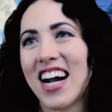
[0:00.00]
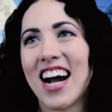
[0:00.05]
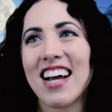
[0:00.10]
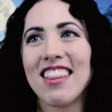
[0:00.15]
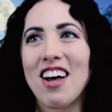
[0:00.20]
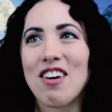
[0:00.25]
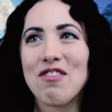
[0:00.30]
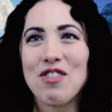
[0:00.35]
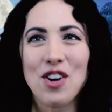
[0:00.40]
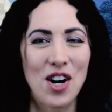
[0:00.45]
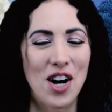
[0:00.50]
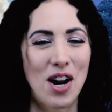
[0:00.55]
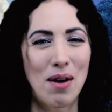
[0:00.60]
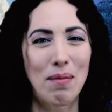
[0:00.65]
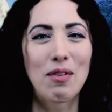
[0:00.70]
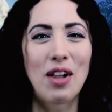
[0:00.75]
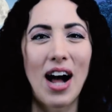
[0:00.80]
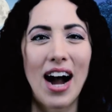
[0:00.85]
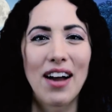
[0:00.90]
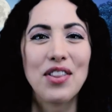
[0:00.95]
I love her and
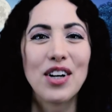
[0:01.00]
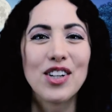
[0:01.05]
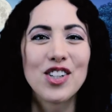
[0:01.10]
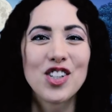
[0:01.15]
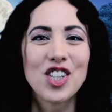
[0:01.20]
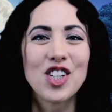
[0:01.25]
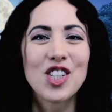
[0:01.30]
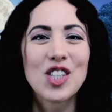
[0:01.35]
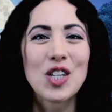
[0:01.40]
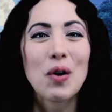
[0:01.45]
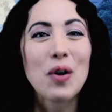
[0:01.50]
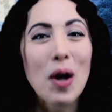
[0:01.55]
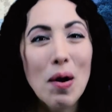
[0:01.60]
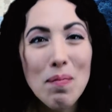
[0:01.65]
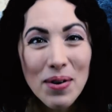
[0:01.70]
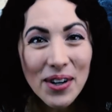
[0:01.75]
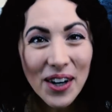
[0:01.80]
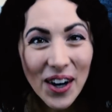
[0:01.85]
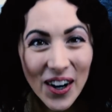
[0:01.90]
I'm glad that she showed up in